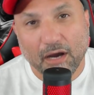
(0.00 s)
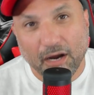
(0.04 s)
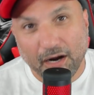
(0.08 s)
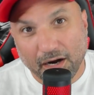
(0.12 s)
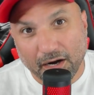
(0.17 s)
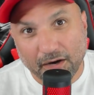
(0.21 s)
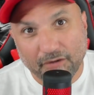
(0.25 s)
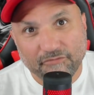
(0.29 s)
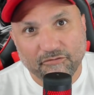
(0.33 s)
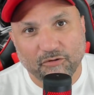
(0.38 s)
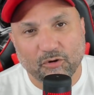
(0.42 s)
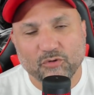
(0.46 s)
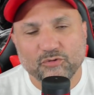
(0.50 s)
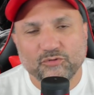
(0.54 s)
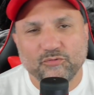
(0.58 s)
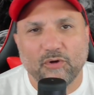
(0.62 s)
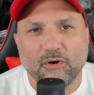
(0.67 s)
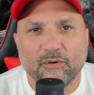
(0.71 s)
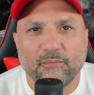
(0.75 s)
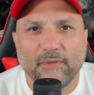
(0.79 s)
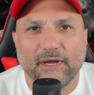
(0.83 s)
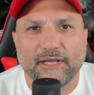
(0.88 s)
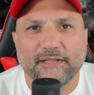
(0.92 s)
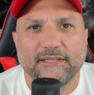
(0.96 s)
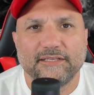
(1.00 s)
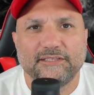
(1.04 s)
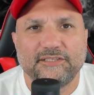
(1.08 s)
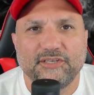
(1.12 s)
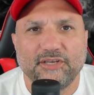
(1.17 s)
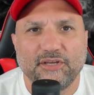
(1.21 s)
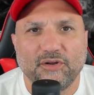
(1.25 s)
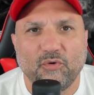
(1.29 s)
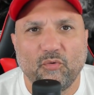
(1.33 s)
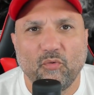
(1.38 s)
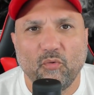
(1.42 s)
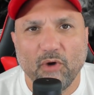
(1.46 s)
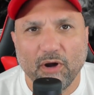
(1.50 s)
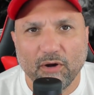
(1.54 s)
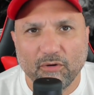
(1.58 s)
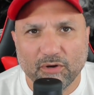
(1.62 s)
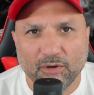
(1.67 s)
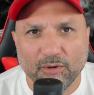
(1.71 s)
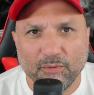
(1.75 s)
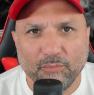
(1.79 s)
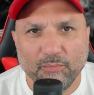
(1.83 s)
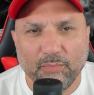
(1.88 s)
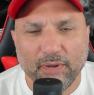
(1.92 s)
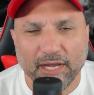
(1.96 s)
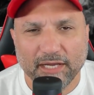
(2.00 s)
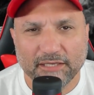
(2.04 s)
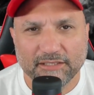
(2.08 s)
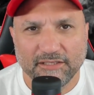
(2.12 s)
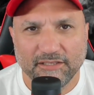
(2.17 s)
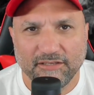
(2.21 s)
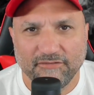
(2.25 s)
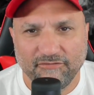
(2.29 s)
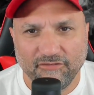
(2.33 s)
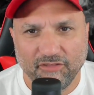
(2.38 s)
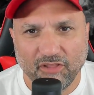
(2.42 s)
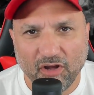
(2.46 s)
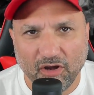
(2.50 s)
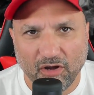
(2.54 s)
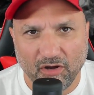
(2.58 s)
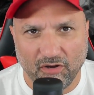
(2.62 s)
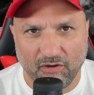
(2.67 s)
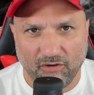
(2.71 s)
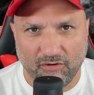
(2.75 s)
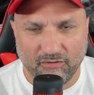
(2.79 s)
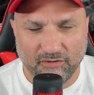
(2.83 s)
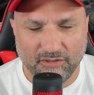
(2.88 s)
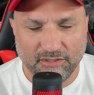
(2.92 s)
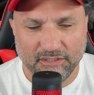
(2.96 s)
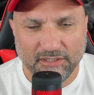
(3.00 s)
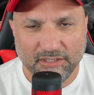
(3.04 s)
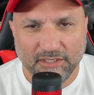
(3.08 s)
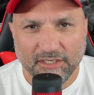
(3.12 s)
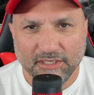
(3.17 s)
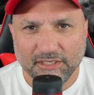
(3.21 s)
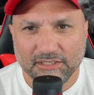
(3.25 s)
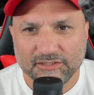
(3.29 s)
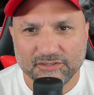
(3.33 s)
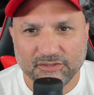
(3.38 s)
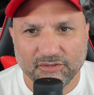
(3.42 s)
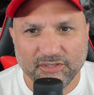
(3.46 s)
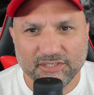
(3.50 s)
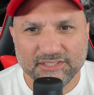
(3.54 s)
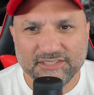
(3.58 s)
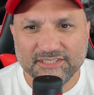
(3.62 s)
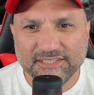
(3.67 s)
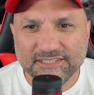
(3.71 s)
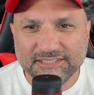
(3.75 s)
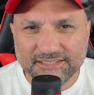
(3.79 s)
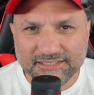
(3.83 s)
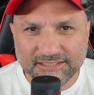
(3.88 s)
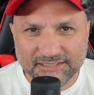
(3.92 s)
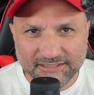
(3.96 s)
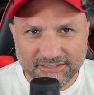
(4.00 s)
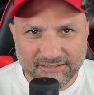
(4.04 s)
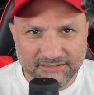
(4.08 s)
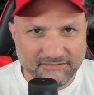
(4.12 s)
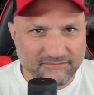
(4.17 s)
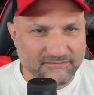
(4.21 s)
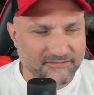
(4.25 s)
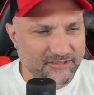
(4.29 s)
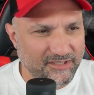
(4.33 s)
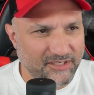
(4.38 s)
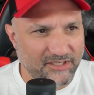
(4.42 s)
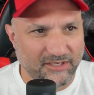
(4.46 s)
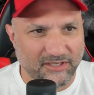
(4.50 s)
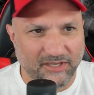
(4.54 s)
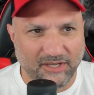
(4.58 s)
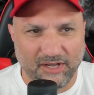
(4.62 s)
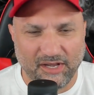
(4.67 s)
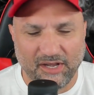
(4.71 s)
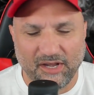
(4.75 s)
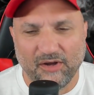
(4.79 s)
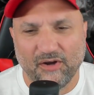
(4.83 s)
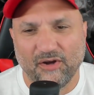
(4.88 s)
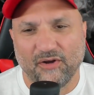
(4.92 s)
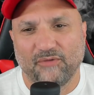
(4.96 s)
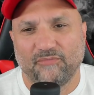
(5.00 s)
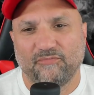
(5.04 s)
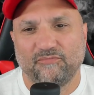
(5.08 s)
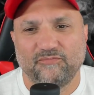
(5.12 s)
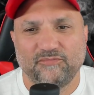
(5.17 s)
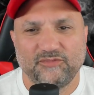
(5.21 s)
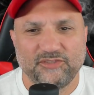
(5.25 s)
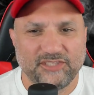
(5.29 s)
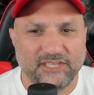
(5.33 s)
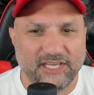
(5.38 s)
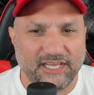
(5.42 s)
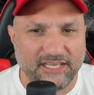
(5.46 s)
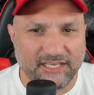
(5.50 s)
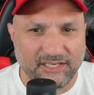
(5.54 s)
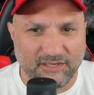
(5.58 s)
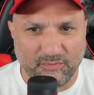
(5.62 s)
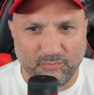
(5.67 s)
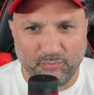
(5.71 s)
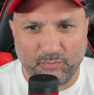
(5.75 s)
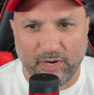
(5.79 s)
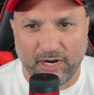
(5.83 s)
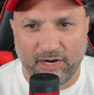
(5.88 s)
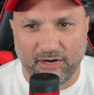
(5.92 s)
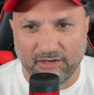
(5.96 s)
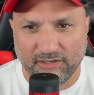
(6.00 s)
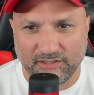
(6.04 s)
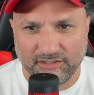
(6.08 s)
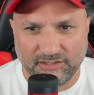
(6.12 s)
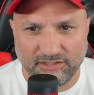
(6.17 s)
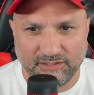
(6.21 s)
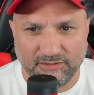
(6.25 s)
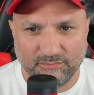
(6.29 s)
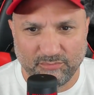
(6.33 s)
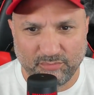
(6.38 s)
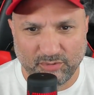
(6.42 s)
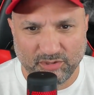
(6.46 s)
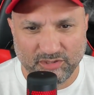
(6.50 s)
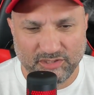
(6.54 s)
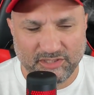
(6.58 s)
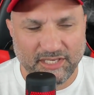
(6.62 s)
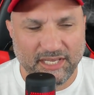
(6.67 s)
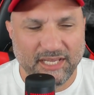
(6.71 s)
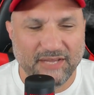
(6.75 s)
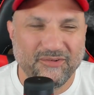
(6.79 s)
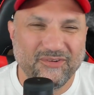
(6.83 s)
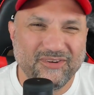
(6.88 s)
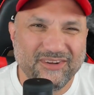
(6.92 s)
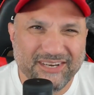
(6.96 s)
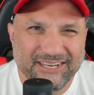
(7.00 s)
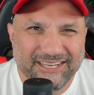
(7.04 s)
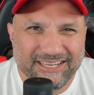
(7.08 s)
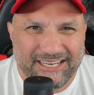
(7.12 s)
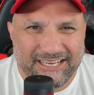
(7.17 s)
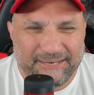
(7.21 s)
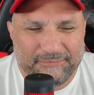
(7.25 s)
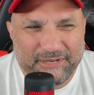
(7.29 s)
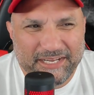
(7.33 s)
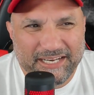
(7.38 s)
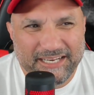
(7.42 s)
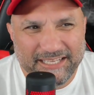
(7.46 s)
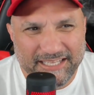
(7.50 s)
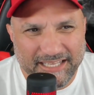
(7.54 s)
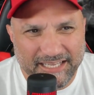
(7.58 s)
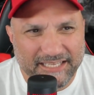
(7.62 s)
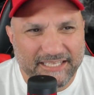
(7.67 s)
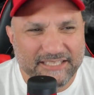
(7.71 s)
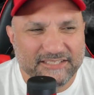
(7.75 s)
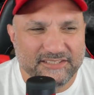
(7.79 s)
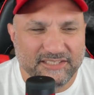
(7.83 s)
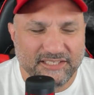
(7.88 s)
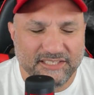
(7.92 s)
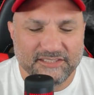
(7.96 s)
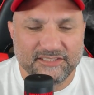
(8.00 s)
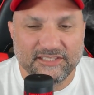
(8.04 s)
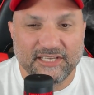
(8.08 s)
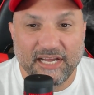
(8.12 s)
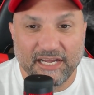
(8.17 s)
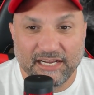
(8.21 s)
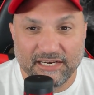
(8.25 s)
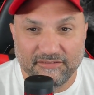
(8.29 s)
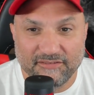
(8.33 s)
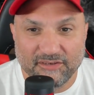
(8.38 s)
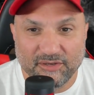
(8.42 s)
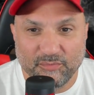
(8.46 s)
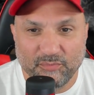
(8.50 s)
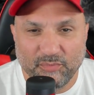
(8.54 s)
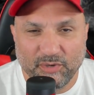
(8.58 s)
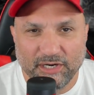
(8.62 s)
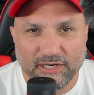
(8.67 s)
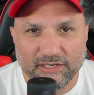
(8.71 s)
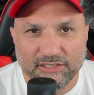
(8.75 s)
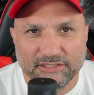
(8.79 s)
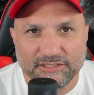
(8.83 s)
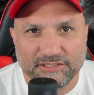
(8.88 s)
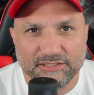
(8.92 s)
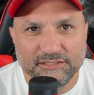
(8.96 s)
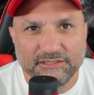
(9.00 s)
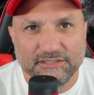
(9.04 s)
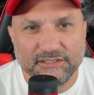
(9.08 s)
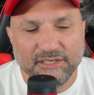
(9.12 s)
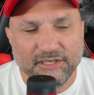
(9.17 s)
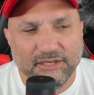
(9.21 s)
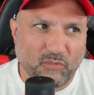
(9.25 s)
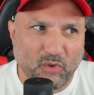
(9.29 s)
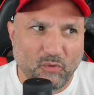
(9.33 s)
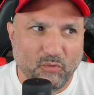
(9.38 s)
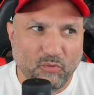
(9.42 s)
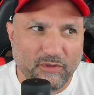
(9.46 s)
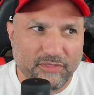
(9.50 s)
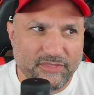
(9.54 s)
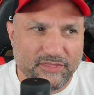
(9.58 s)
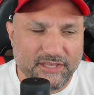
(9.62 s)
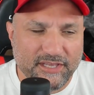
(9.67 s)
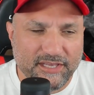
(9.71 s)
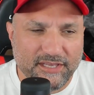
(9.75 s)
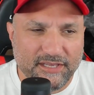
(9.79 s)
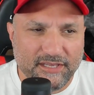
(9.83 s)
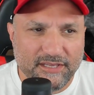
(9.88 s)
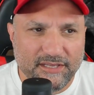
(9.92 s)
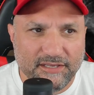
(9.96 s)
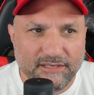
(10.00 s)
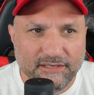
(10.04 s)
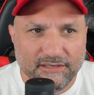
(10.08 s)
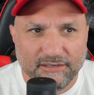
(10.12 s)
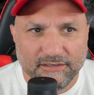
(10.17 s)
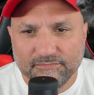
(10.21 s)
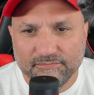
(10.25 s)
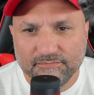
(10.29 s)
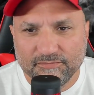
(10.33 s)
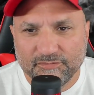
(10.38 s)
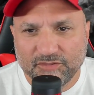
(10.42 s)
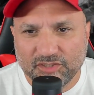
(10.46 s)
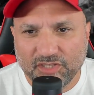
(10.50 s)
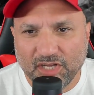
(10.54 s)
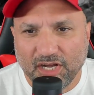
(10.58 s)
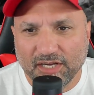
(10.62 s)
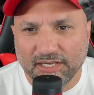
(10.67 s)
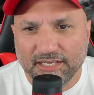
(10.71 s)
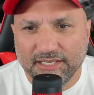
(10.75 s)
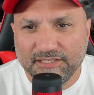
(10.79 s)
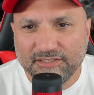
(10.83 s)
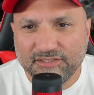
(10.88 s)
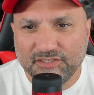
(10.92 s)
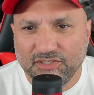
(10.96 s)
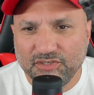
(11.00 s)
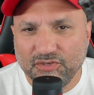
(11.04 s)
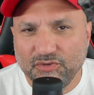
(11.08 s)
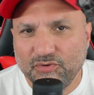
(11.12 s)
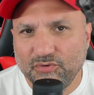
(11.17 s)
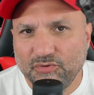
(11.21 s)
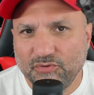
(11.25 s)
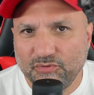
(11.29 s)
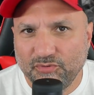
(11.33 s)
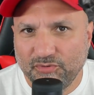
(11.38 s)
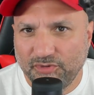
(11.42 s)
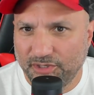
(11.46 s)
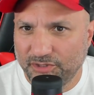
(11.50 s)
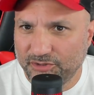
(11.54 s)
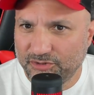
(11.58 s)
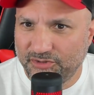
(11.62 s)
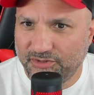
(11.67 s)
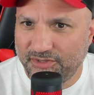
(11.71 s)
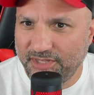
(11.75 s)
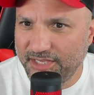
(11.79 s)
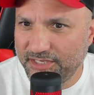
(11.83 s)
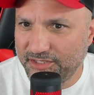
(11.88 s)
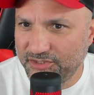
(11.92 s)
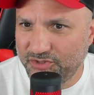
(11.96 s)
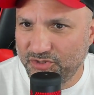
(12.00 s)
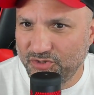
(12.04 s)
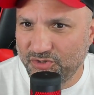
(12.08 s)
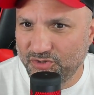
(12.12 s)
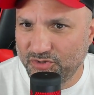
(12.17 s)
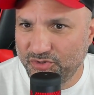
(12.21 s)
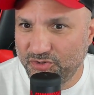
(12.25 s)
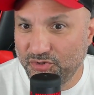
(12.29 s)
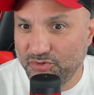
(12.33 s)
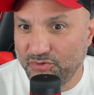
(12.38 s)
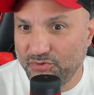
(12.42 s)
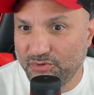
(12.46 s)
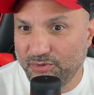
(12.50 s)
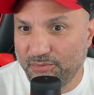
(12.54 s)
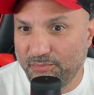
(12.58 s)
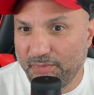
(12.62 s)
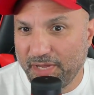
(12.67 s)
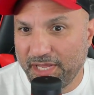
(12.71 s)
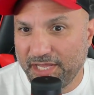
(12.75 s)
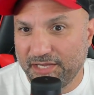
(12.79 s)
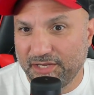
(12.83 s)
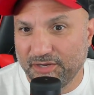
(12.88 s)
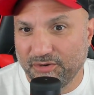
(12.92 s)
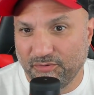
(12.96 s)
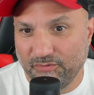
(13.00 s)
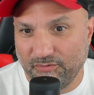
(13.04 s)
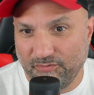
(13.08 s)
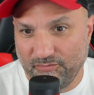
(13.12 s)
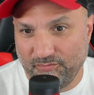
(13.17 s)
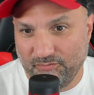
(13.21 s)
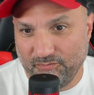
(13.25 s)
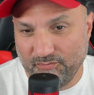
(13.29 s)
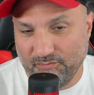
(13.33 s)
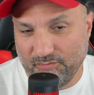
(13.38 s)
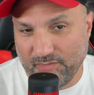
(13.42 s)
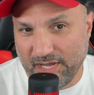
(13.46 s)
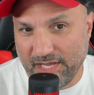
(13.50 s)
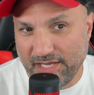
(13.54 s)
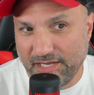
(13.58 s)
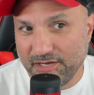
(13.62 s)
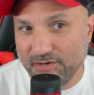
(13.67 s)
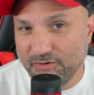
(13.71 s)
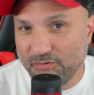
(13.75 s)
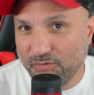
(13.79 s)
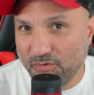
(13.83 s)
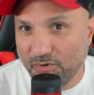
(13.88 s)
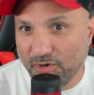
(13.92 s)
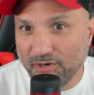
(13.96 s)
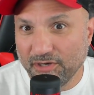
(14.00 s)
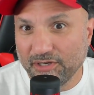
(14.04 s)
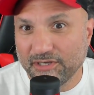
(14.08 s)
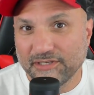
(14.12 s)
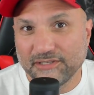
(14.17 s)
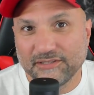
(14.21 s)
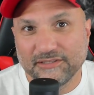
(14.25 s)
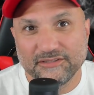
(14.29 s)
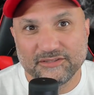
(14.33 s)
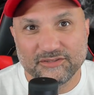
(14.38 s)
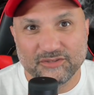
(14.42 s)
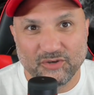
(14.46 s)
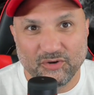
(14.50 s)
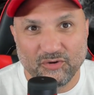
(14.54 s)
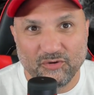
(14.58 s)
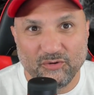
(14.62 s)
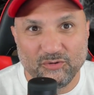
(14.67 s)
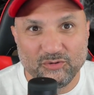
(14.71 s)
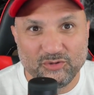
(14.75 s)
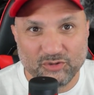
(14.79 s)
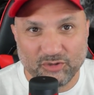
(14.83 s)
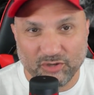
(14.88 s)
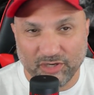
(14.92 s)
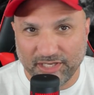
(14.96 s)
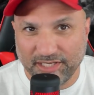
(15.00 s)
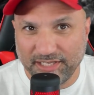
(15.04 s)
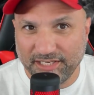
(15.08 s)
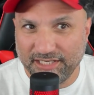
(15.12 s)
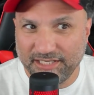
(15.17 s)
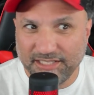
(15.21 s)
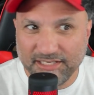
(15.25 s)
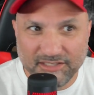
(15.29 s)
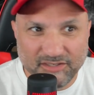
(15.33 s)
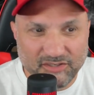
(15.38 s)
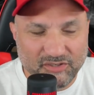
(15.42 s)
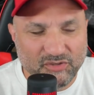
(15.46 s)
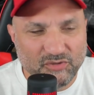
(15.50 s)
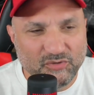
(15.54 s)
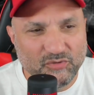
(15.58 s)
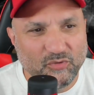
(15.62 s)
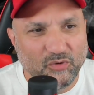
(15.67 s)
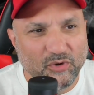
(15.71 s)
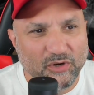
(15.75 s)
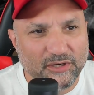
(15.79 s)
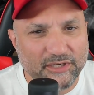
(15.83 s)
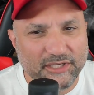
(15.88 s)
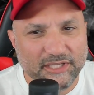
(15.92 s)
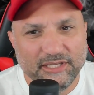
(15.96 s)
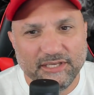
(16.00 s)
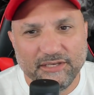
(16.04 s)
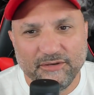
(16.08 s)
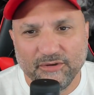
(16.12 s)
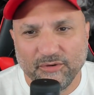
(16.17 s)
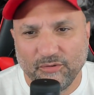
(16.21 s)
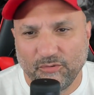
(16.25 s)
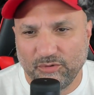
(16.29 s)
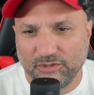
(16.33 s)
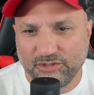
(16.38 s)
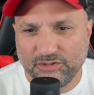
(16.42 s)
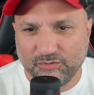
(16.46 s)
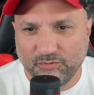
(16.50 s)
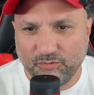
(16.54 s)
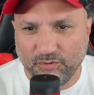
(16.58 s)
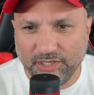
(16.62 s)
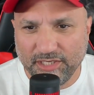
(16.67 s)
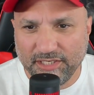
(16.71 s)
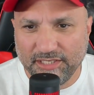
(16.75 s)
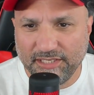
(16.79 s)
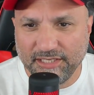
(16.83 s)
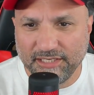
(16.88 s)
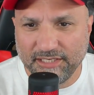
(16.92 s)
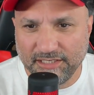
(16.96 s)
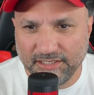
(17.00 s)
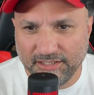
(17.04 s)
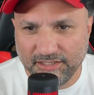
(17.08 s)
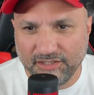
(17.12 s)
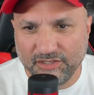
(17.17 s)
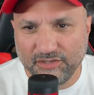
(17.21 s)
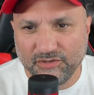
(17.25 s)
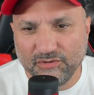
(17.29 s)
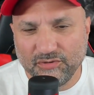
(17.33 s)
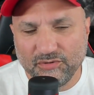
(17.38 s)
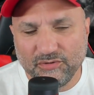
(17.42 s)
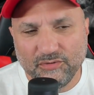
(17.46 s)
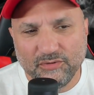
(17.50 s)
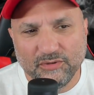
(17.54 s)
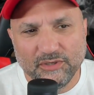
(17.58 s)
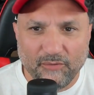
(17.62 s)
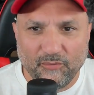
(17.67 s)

All right, folks, welcome back to the channel. Welcome back to the vlog. So this isn't say comparison per se. What I mean, I guess it is kind of a comparison with the stock ECU. There's things you can do to make it work. So trick it into working, which we didn't do.